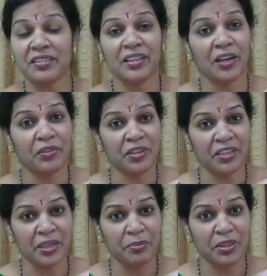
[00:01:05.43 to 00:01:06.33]
then after that
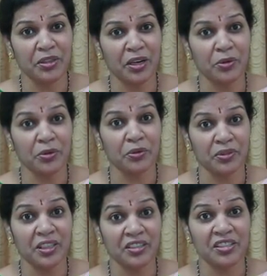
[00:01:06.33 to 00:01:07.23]
MD you have to do,
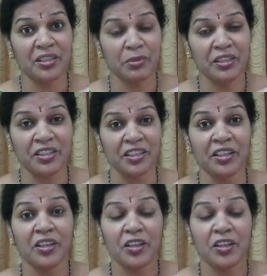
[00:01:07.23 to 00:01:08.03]
then stability.